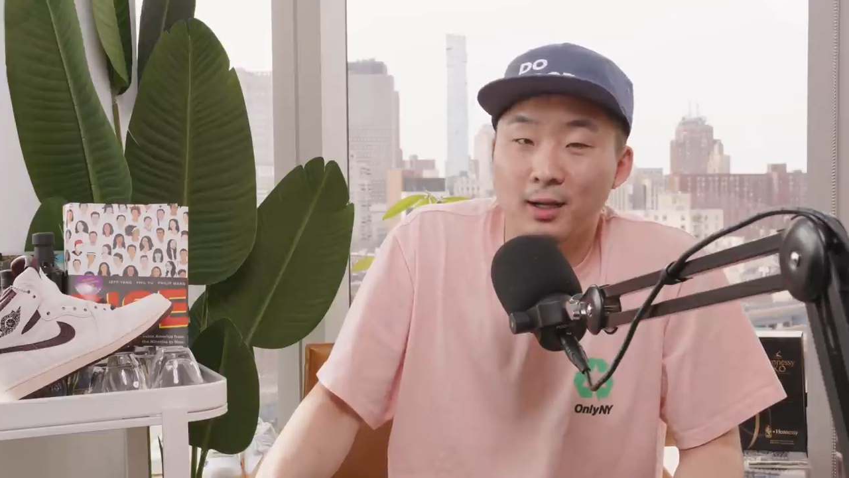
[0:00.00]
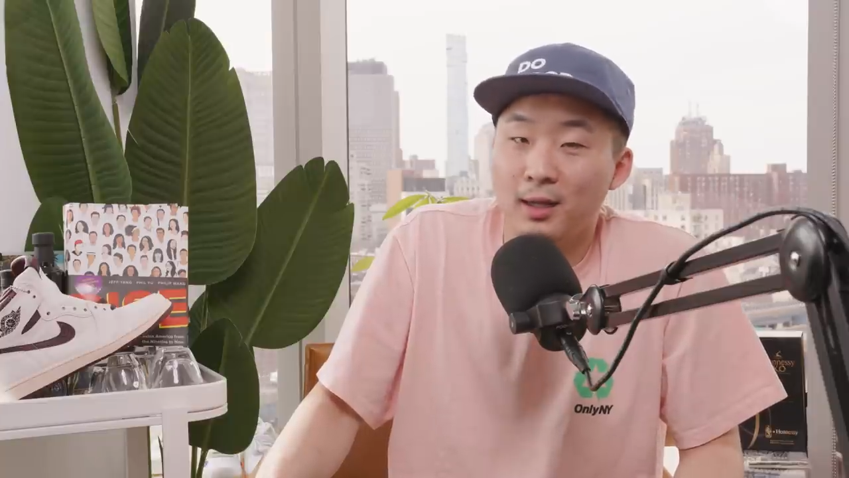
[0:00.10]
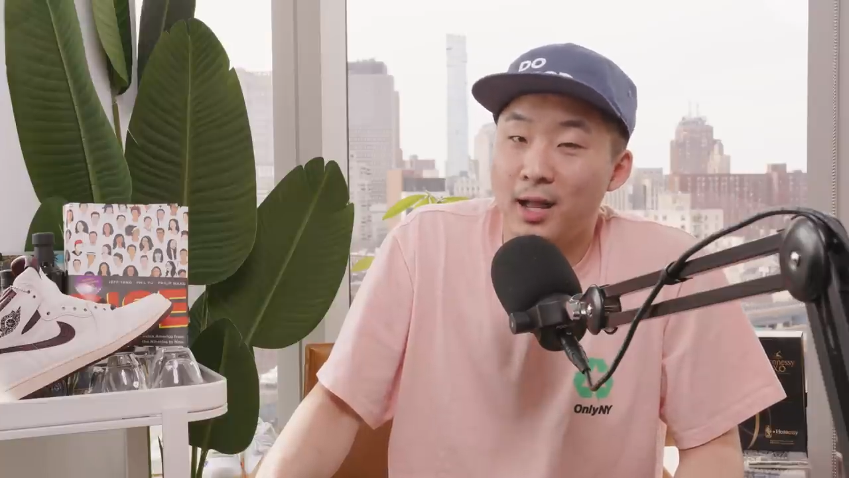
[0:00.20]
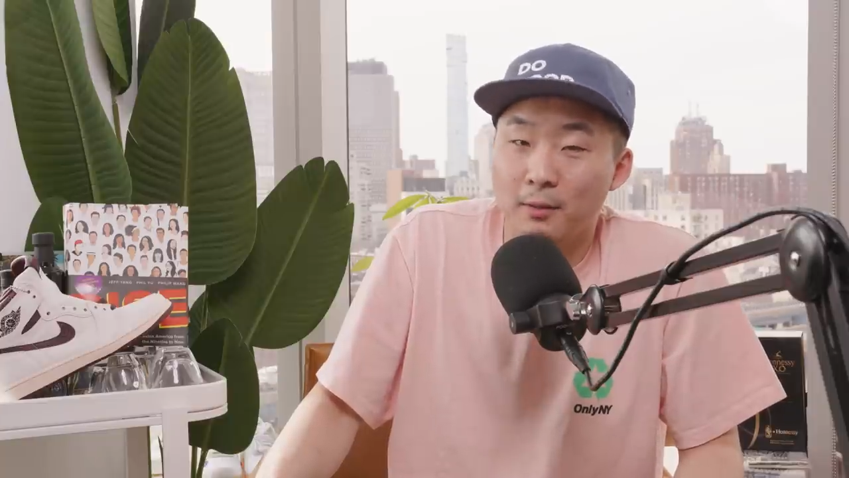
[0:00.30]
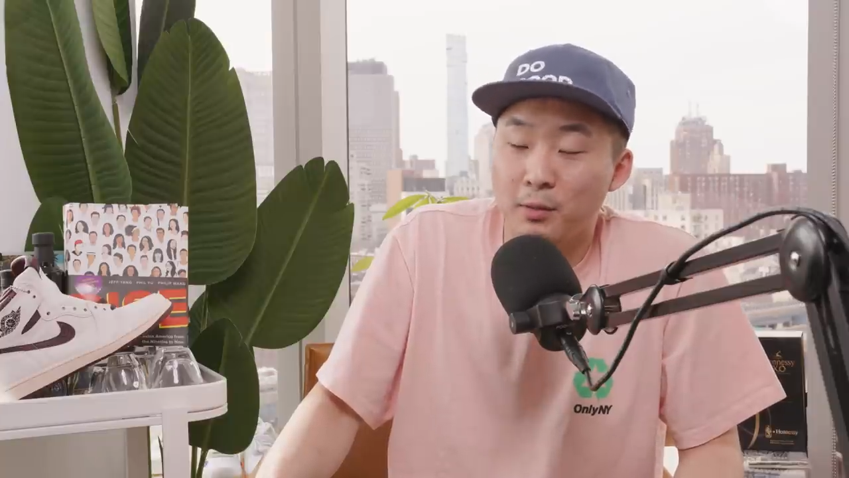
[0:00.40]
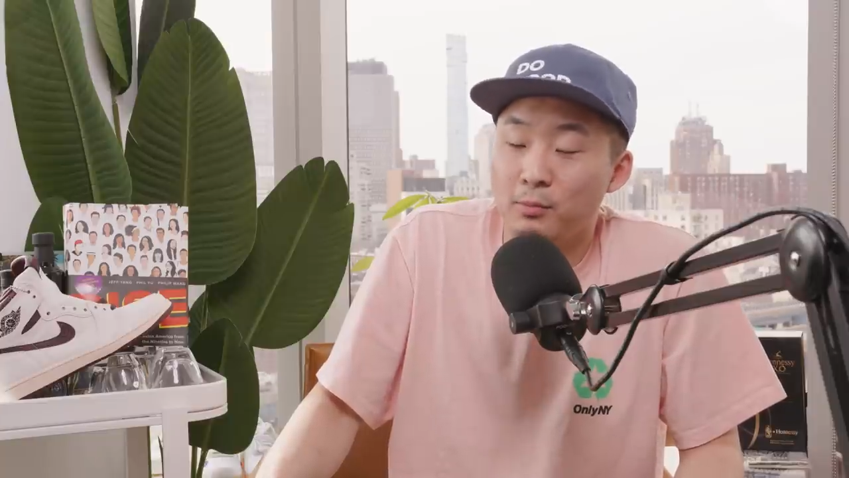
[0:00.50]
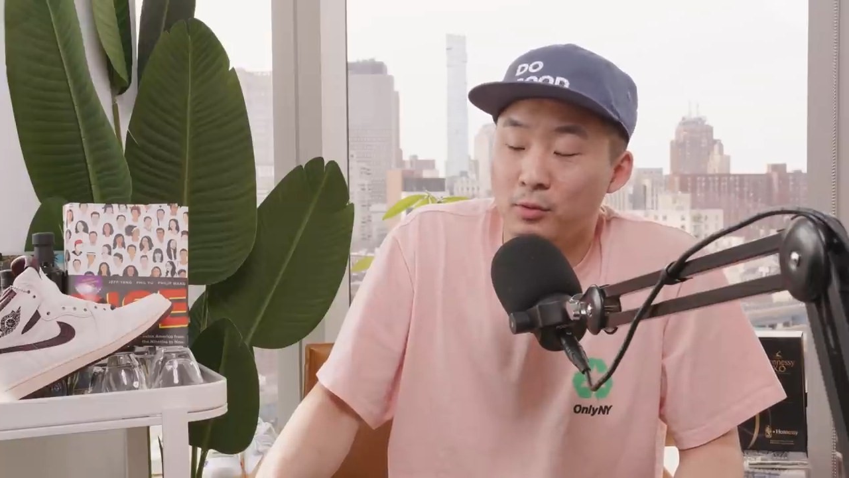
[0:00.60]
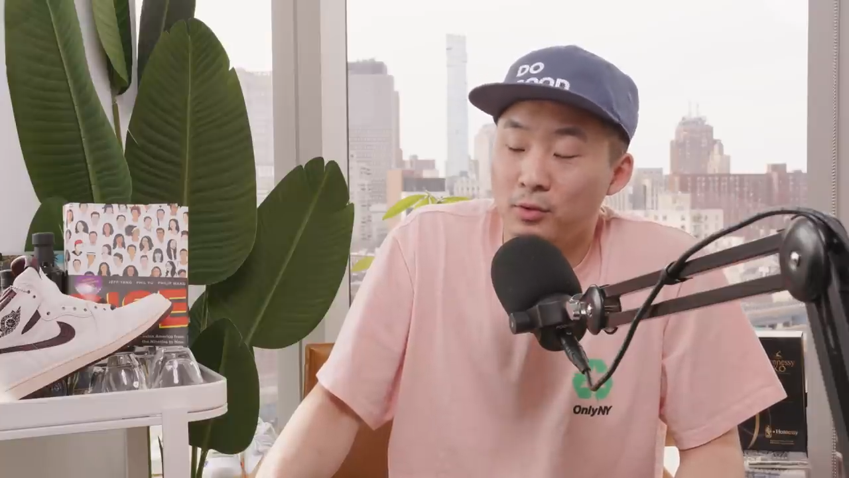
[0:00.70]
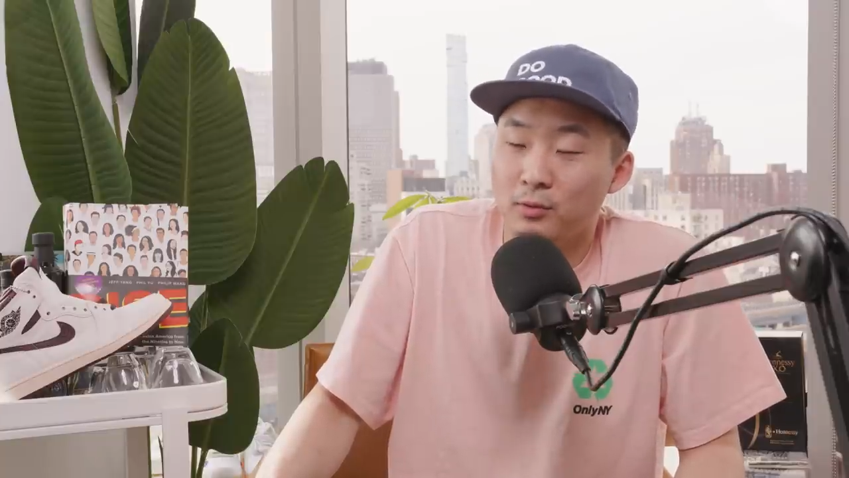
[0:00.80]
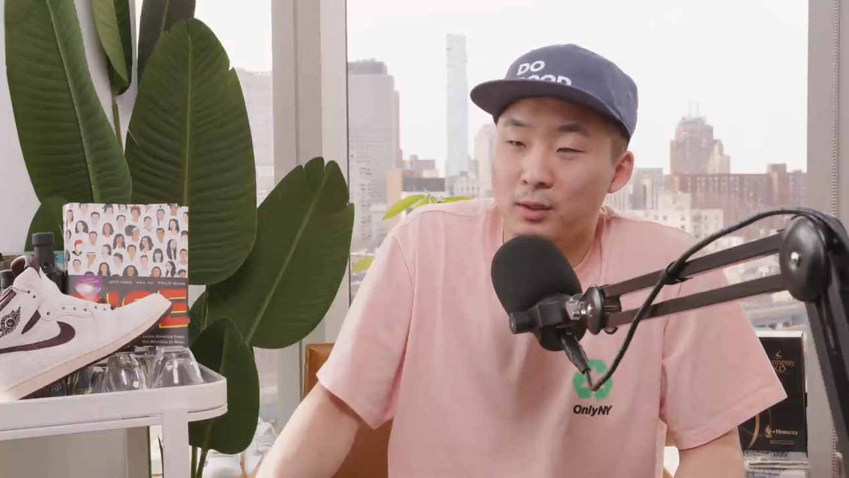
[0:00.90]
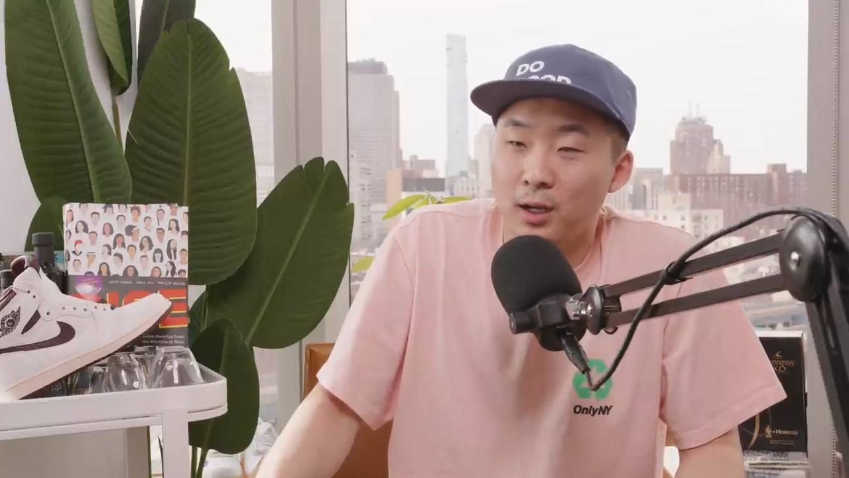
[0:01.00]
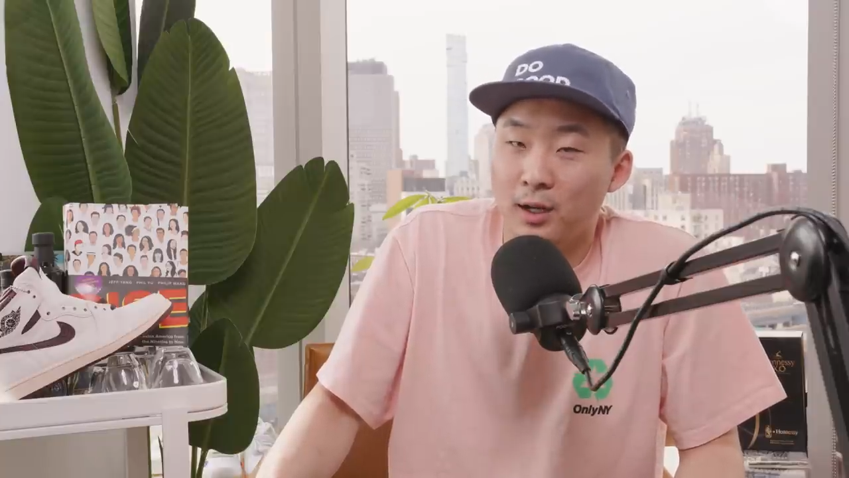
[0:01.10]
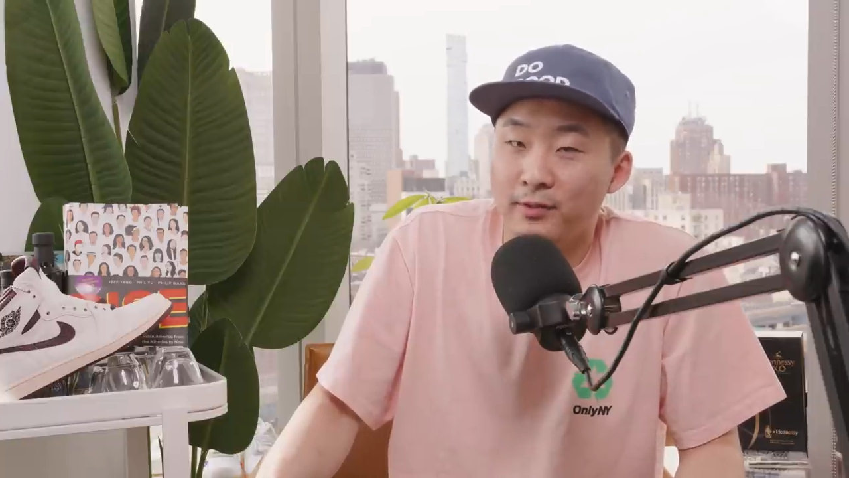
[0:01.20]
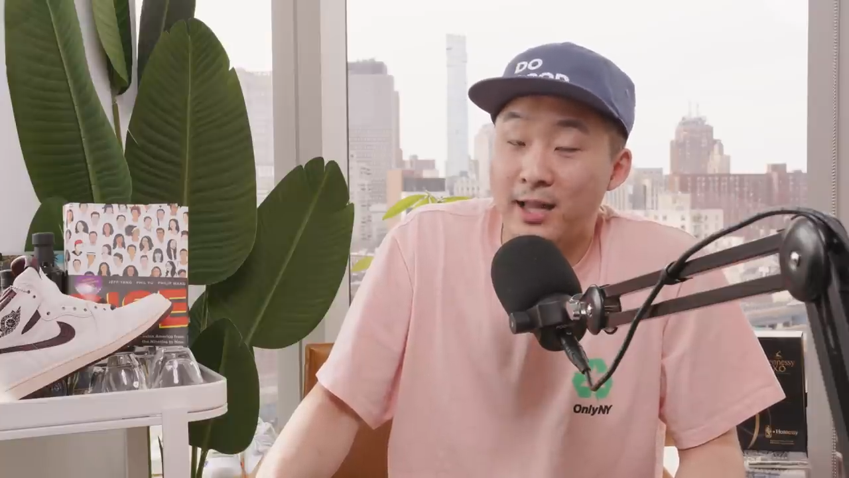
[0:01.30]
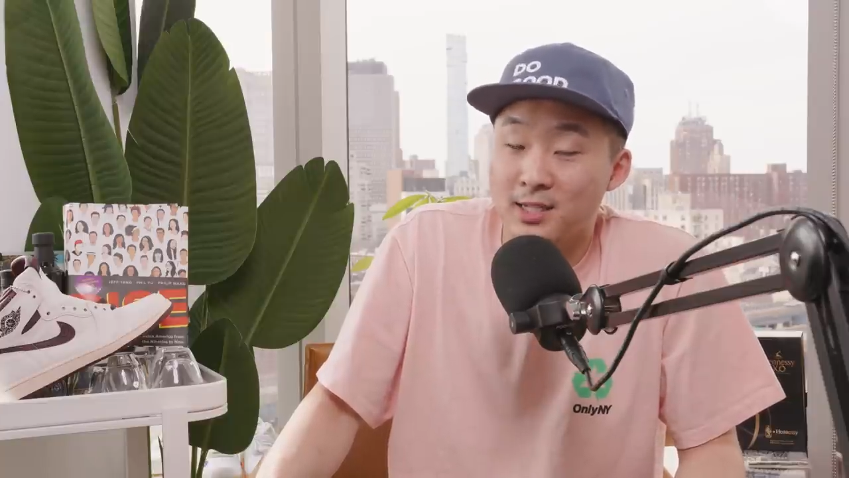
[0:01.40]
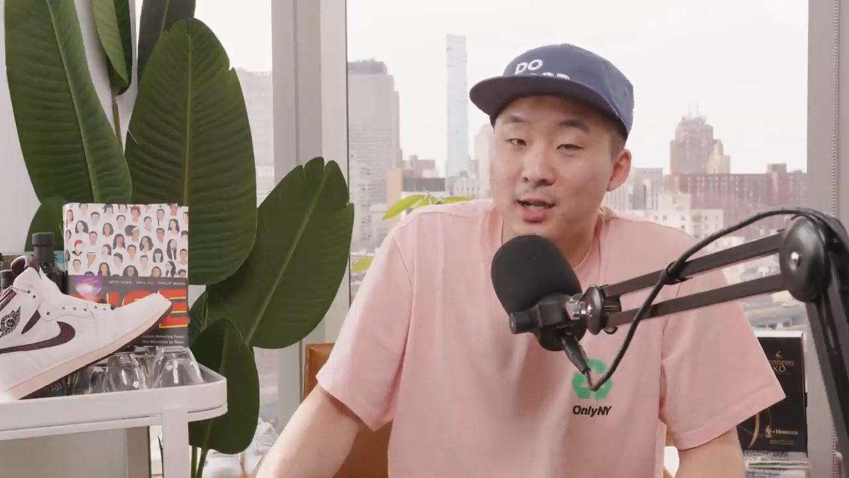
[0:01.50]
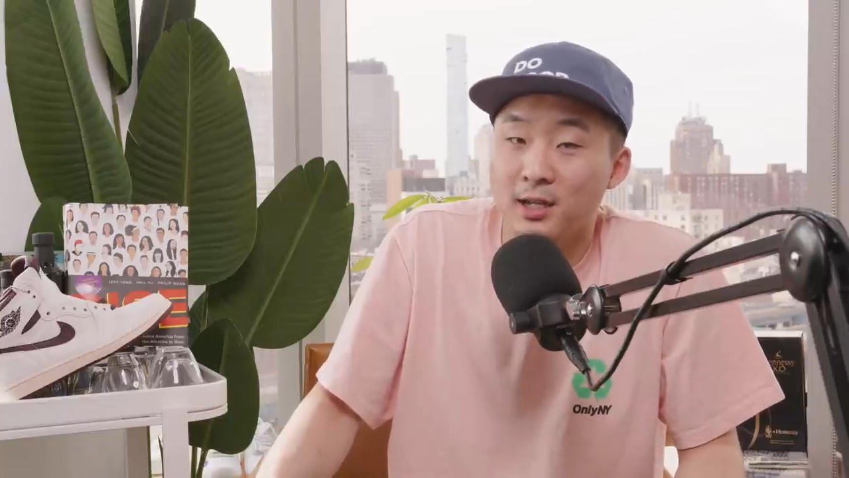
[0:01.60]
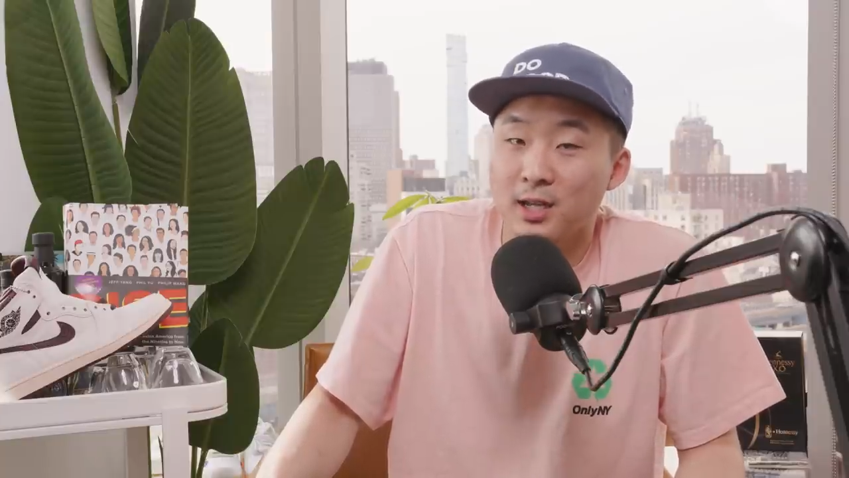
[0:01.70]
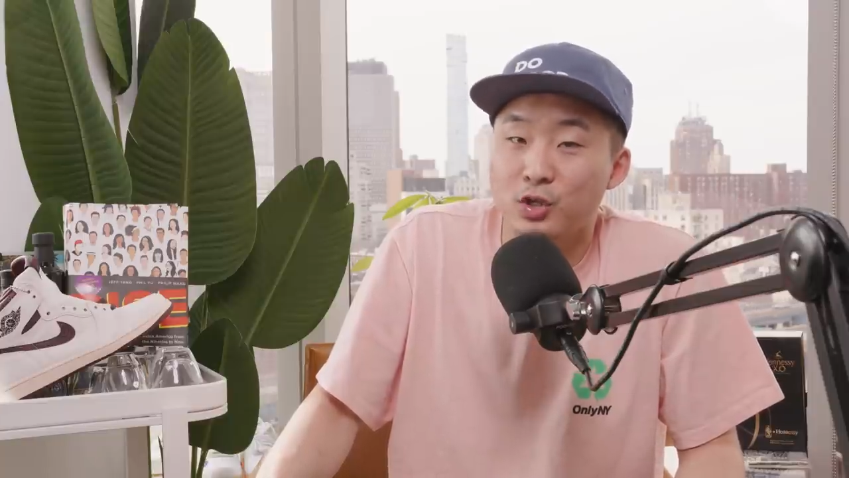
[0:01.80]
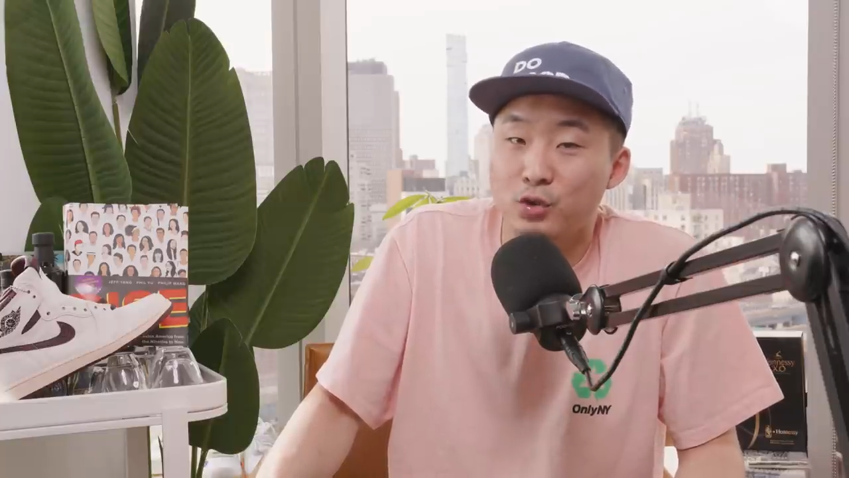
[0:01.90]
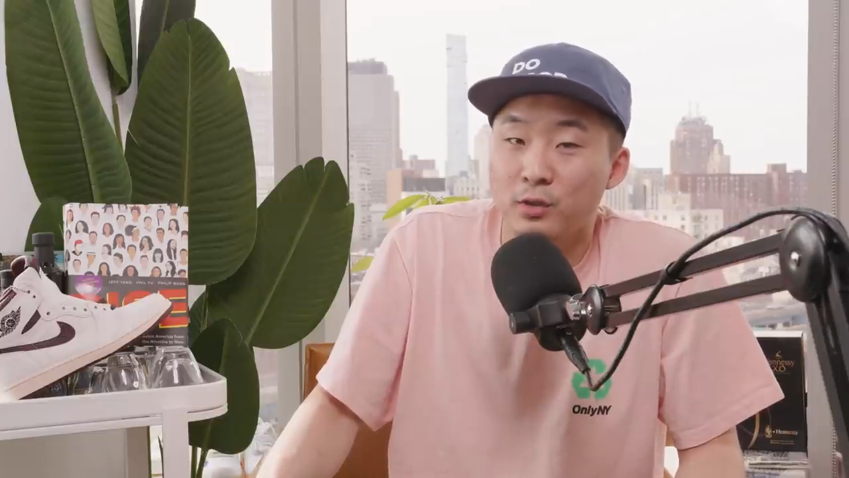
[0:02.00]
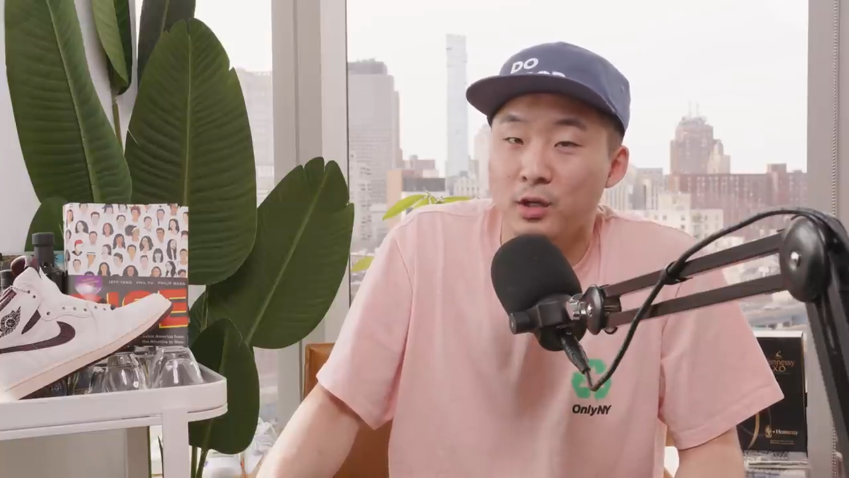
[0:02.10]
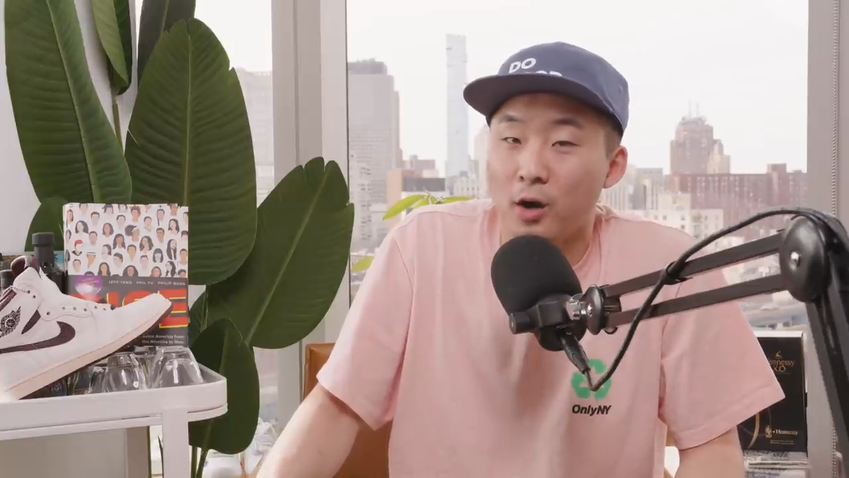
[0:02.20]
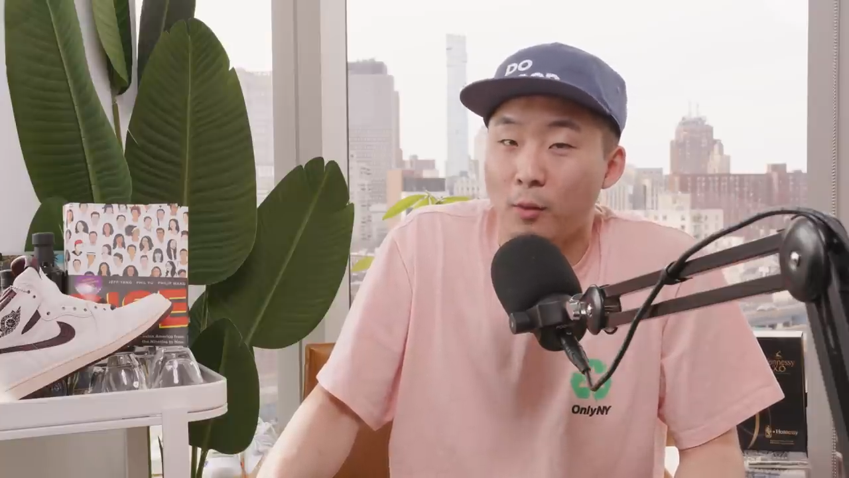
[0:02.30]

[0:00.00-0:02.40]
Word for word: And a lot of people that study history